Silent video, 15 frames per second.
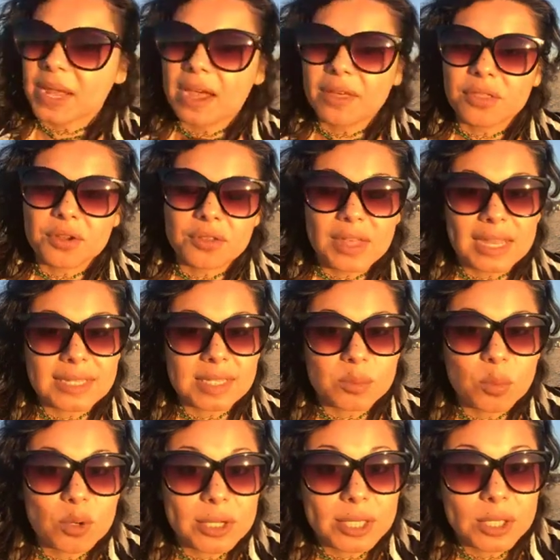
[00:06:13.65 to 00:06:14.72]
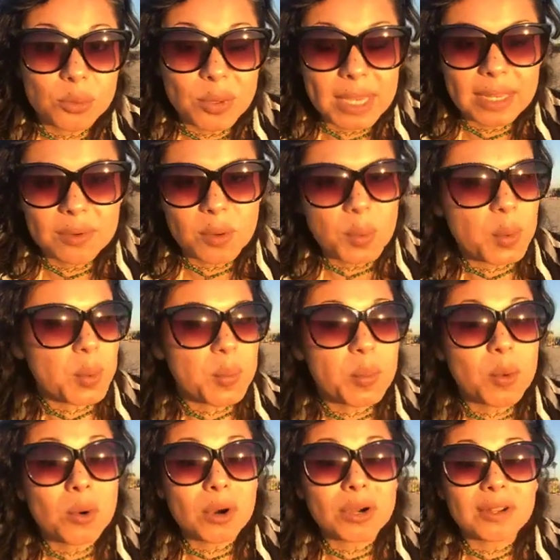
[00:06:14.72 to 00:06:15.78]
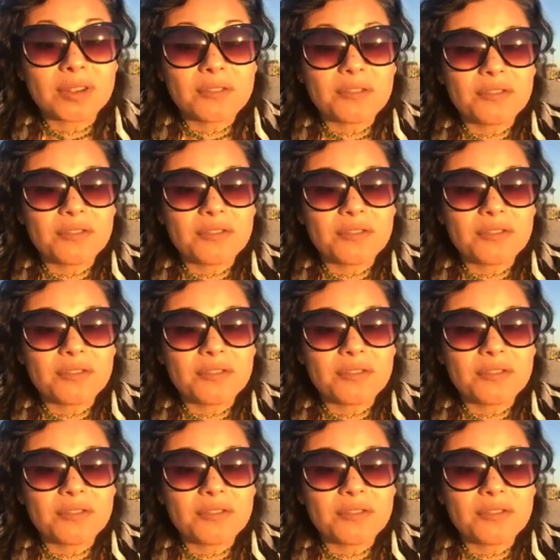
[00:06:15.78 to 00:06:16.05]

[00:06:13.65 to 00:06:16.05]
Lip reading: other that's more sweet, more